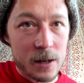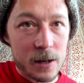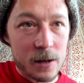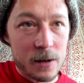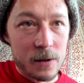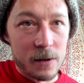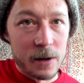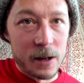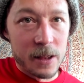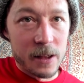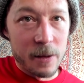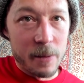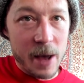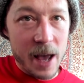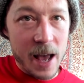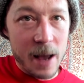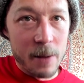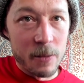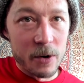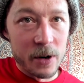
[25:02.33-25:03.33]
Right, so I'm
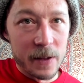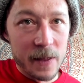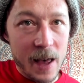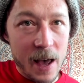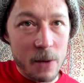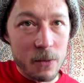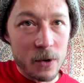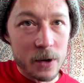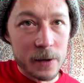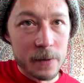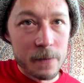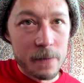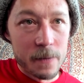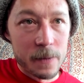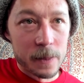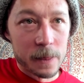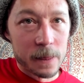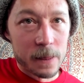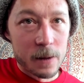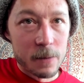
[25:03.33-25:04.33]
hammering that one,
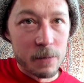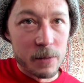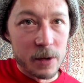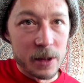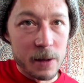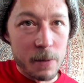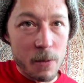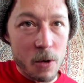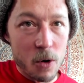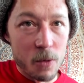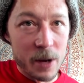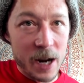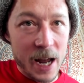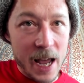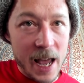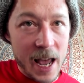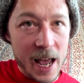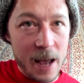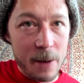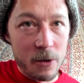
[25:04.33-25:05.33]
but the moment
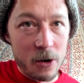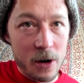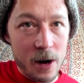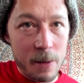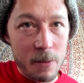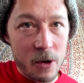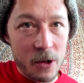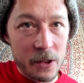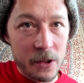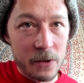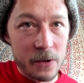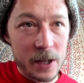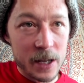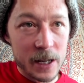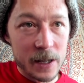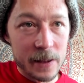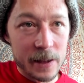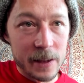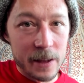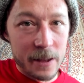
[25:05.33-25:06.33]
I hammer, I'm also
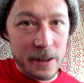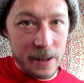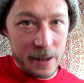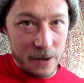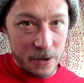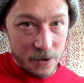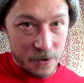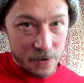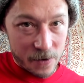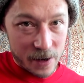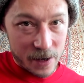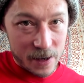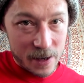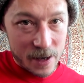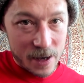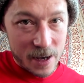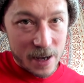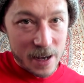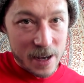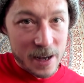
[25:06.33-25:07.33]
hitting this 6th
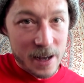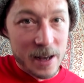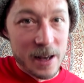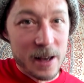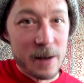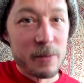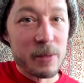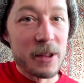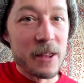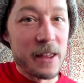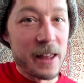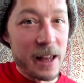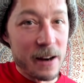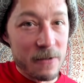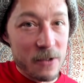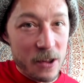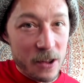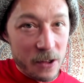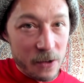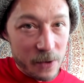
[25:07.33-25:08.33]
string. But instead
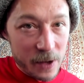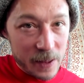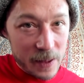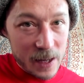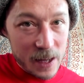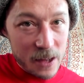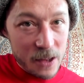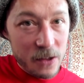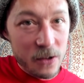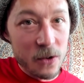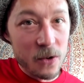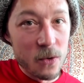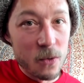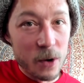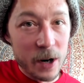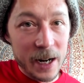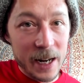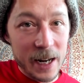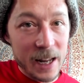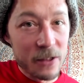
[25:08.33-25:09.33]
of just doing these two,
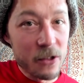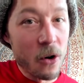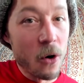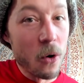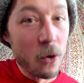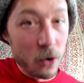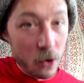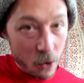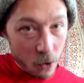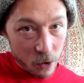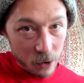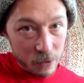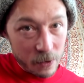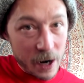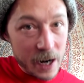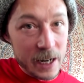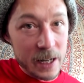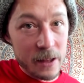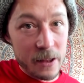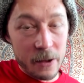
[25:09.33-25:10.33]
we're going to get the whole chord
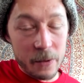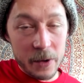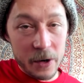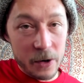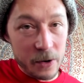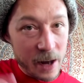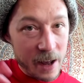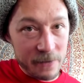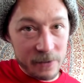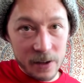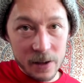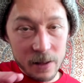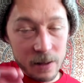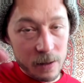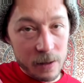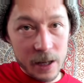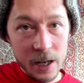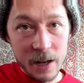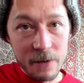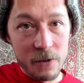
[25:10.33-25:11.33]
ready so we don't have to
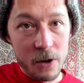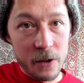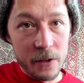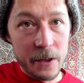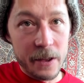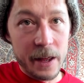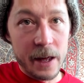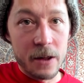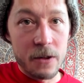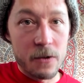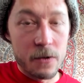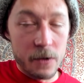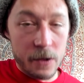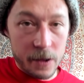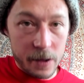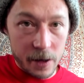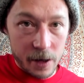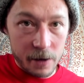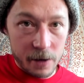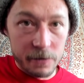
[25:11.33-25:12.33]
think of all this extra
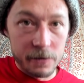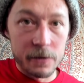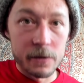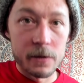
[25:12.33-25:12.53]
stuff.